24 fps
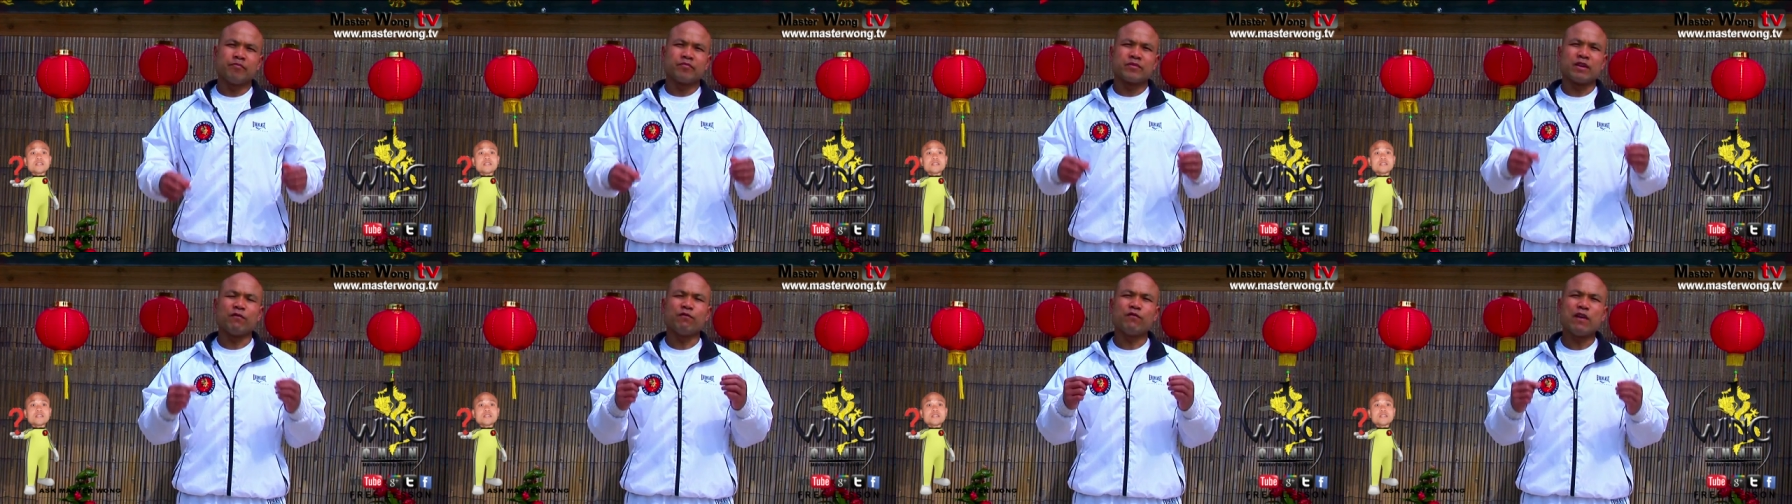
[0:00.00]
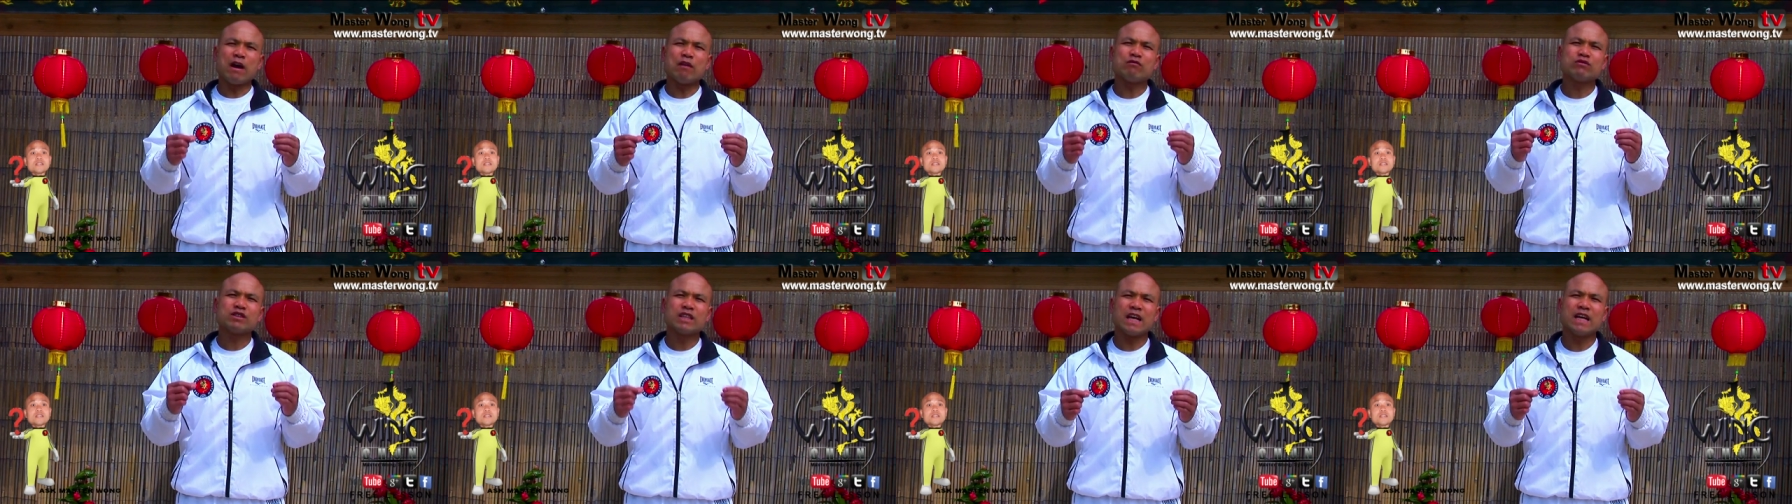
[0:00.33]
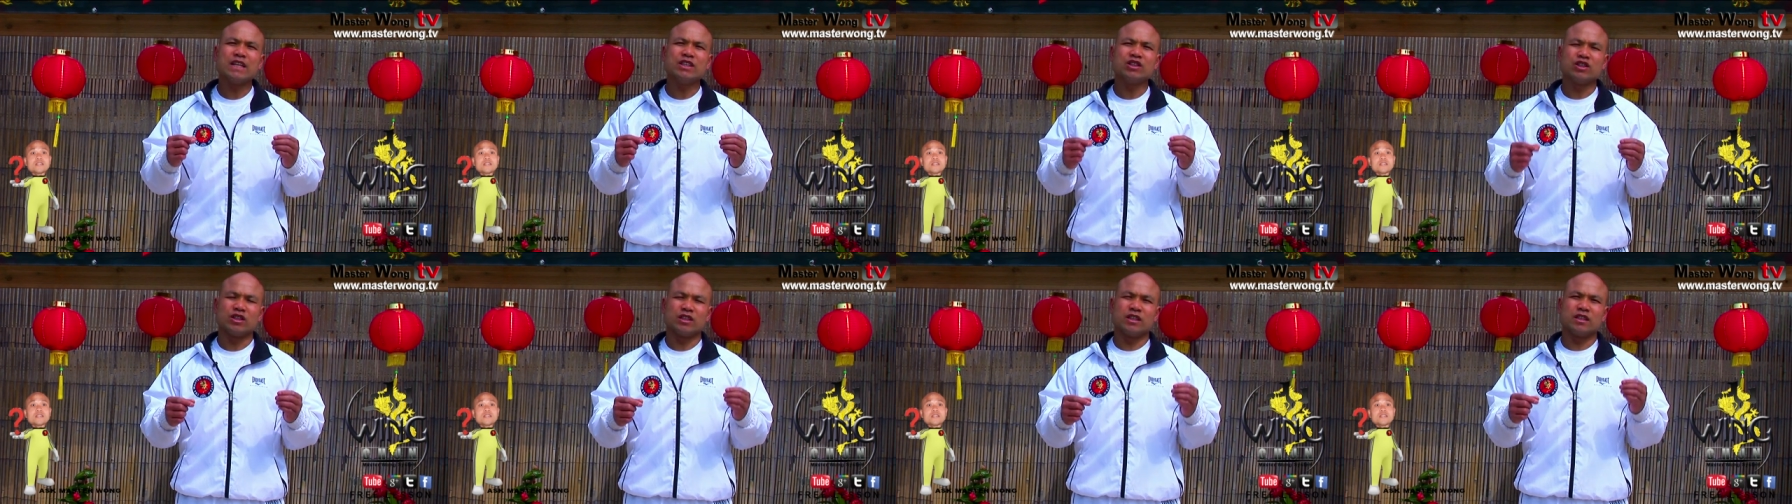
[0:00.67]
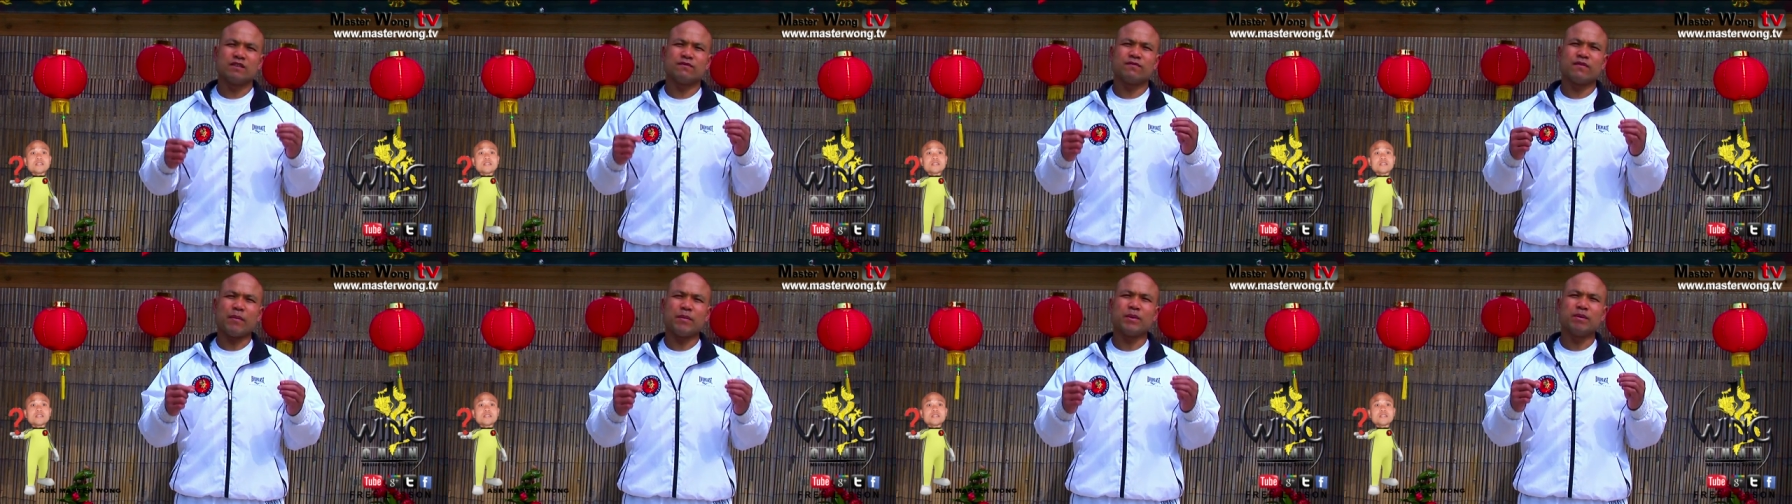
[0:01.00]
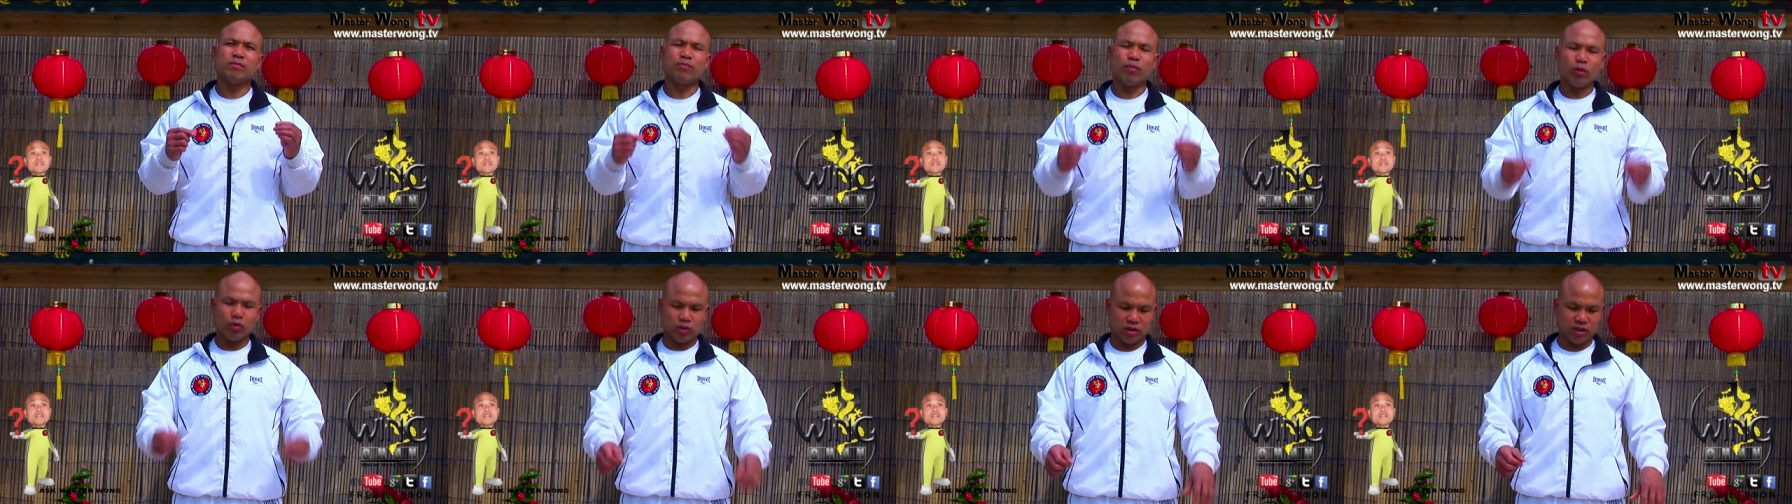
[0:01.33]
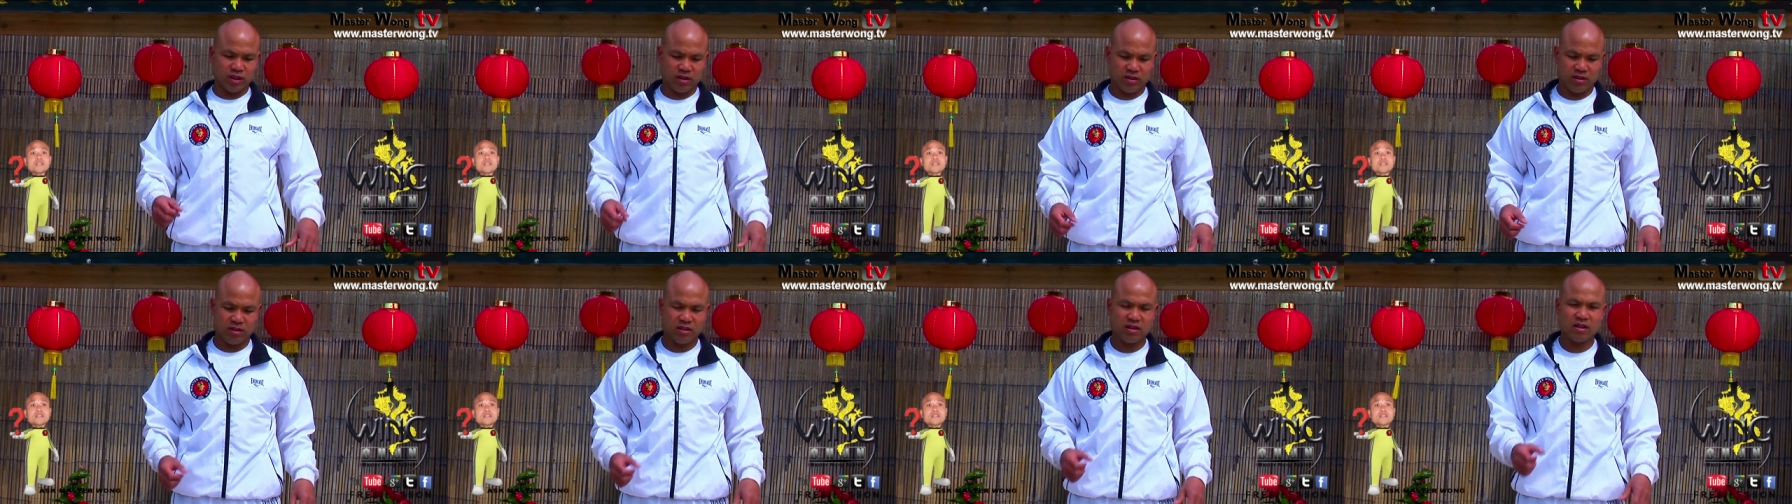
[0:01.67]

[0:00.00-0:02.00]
The foundation is very important,